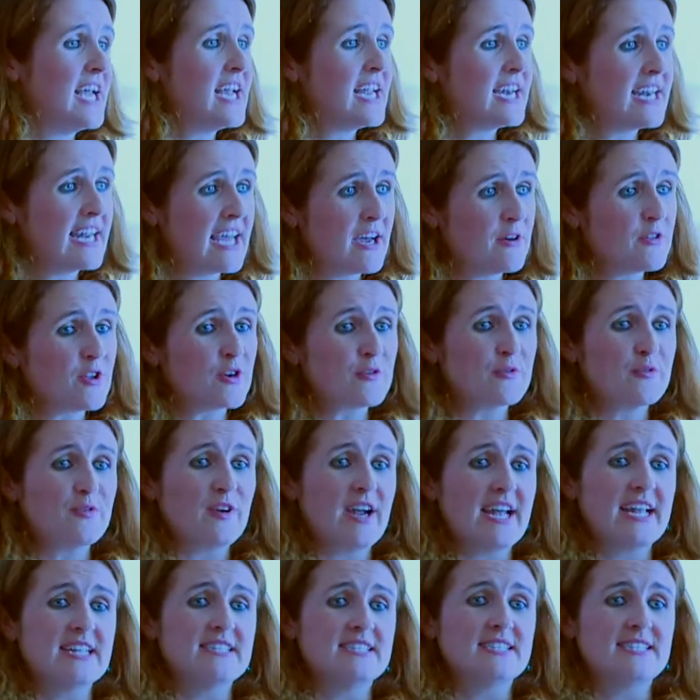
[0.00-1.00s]
Now they're
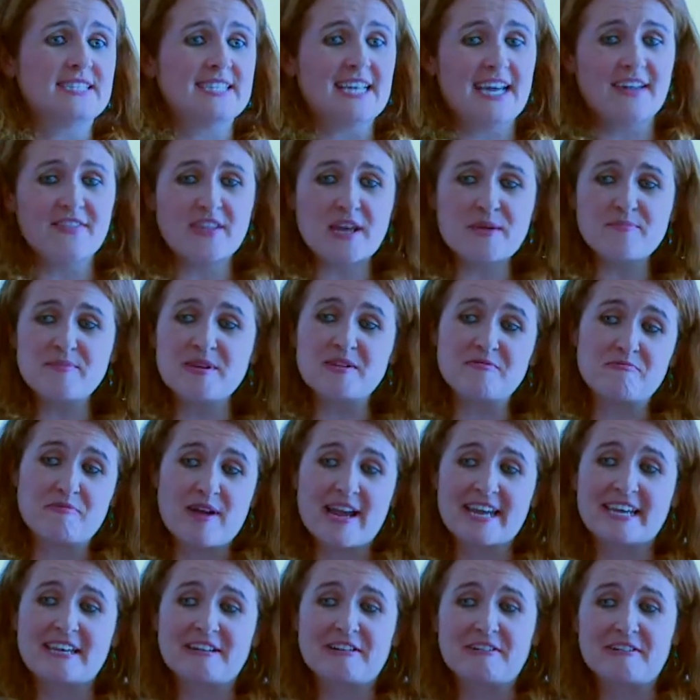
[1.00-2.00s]
friends and they meet
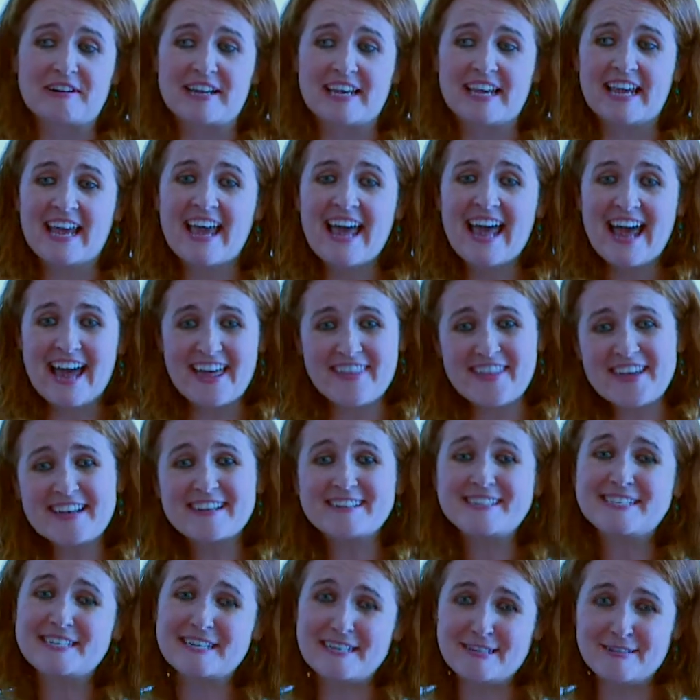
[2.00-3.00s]
regularly and they
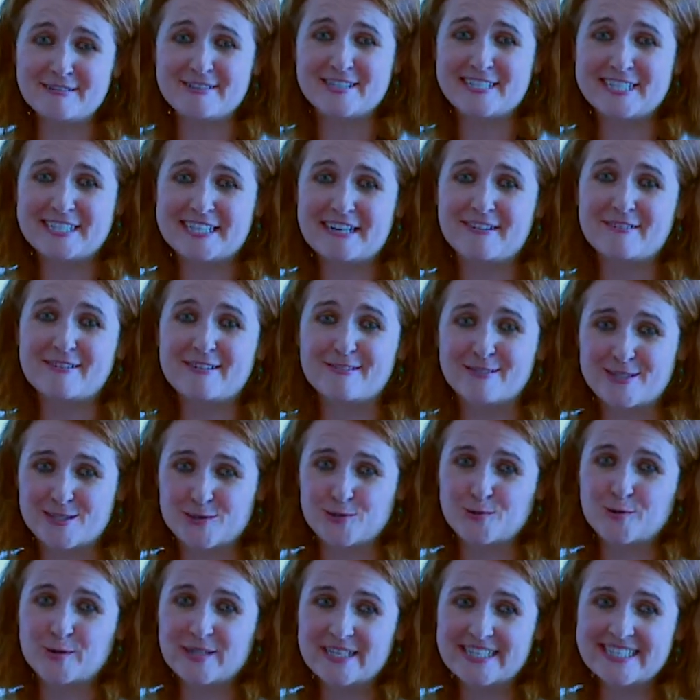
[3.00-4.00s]
continue to share their
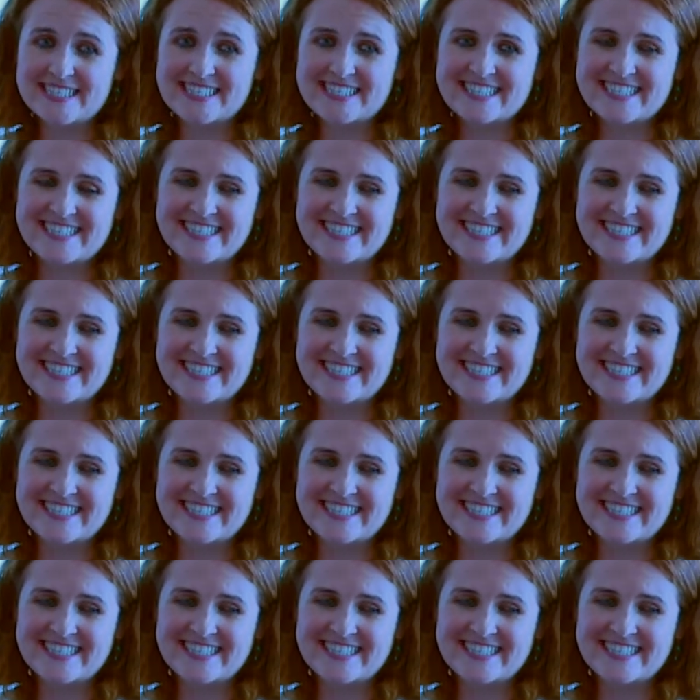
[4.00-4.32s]
stories.